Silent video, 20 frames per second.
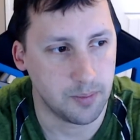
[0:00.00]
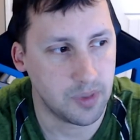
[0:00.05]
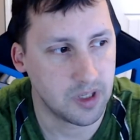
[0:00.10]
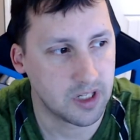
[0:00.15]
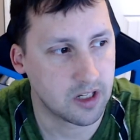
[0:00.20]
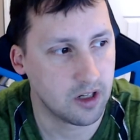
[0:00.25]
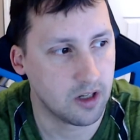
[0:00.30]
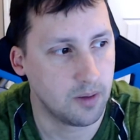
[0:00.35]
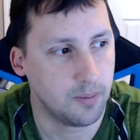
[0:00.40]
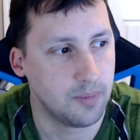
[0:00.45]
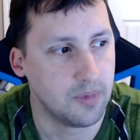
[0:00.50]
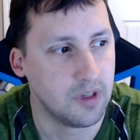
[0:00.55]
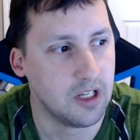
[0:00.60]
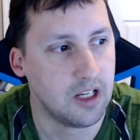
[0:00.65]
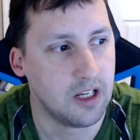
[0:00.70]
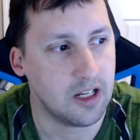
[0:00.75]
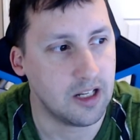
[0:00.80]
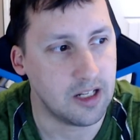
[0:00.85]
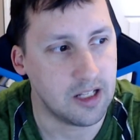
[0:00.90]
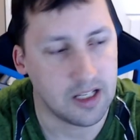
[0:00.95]
pickup,
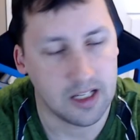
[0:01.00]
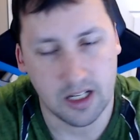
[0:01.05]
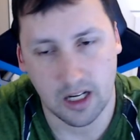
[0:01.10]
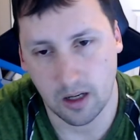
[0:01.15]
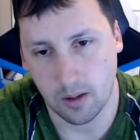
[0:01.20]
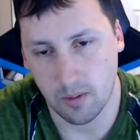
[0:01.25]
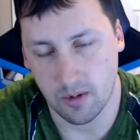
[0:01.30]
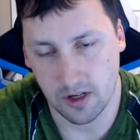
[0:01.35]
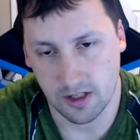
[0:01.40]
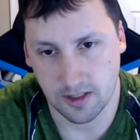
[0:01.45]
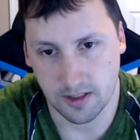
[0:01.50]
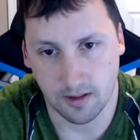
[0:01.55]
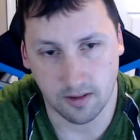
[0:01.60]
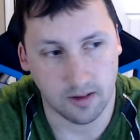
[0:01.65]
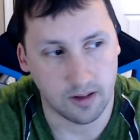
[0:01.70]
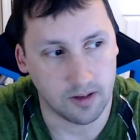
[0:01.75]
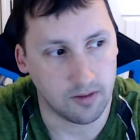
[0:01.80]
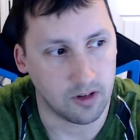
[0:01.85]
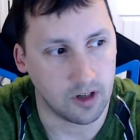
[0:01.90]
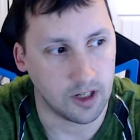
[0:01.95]
and e commerce
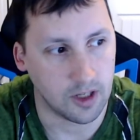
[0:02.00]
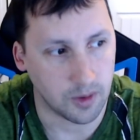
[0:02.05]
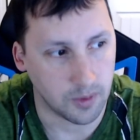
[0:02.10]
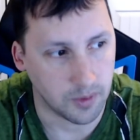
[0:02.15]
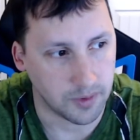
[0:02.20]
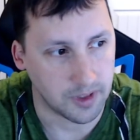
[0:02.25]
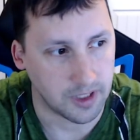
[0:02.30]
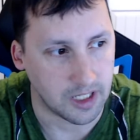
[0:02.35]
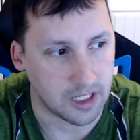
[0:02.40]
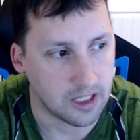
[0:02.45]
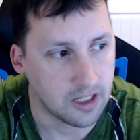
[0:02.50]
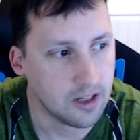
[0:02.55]
delivery only.